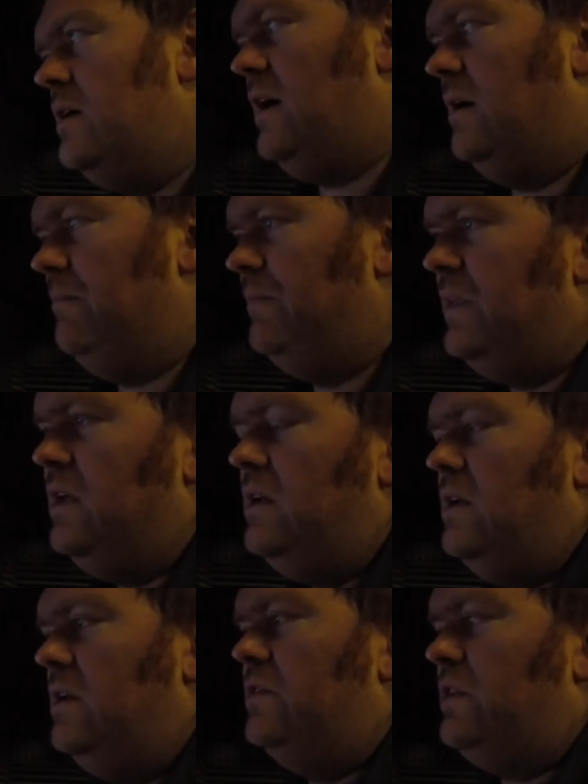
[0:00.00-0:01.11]
Um,
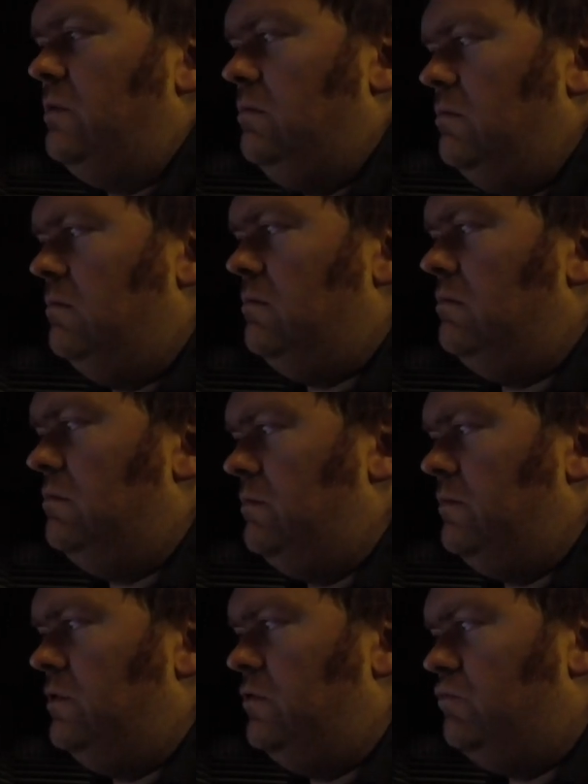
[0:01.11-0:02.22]
so
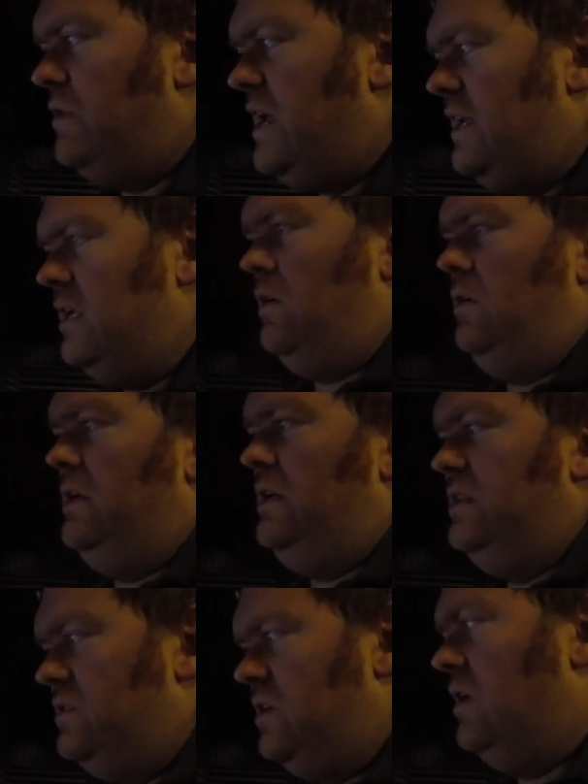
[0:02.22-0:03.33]
the red
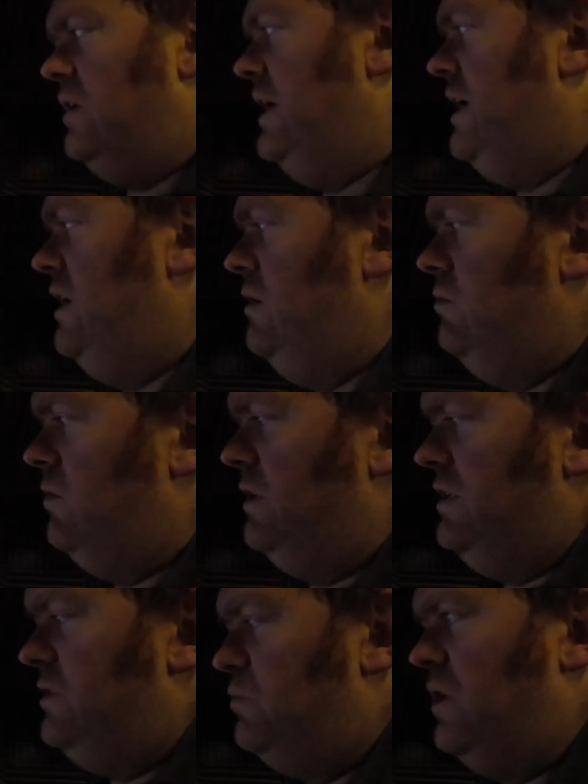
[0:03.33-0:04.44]
lines are now what
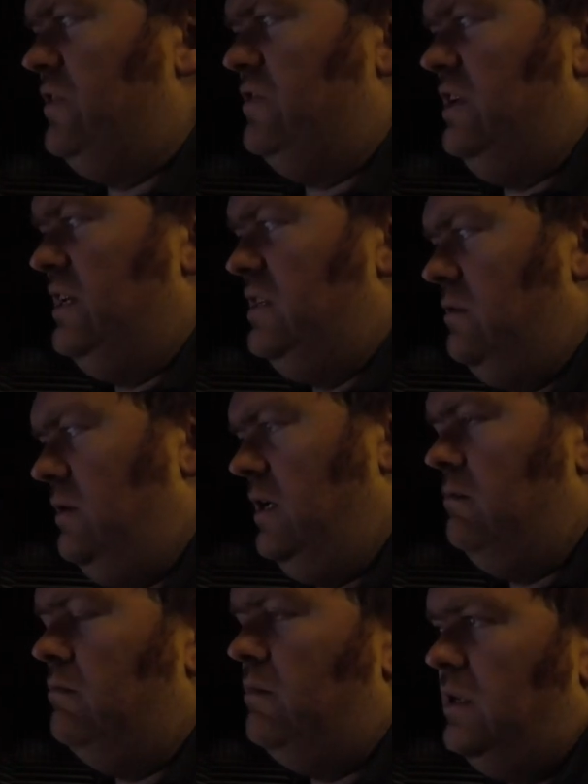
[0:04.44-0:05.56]
it's presently
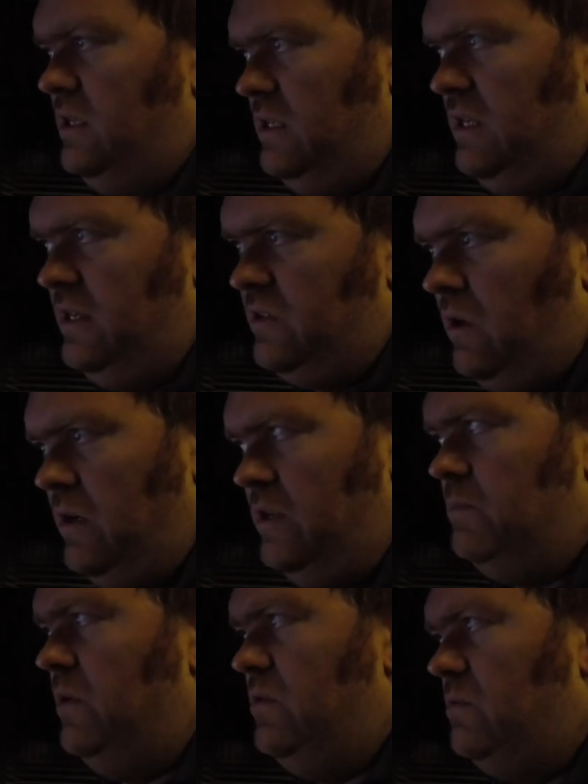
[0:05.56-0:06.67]
doing in its
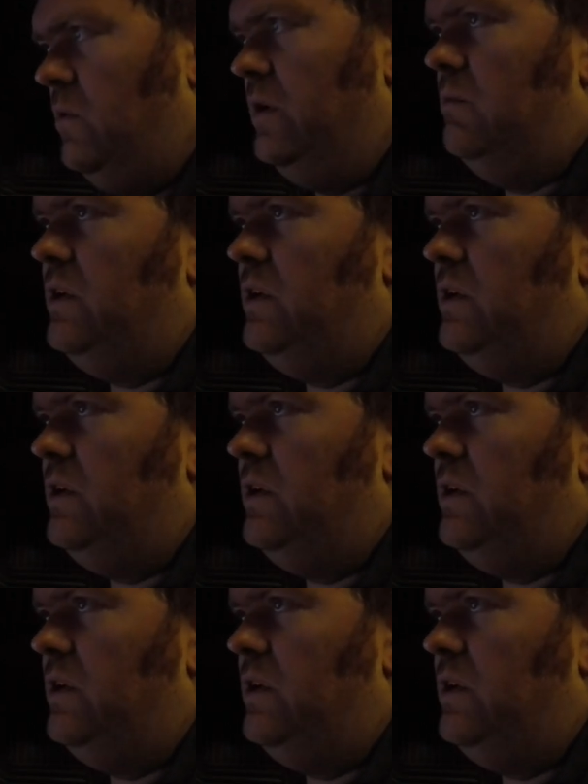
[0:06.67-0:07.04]
highest boost point.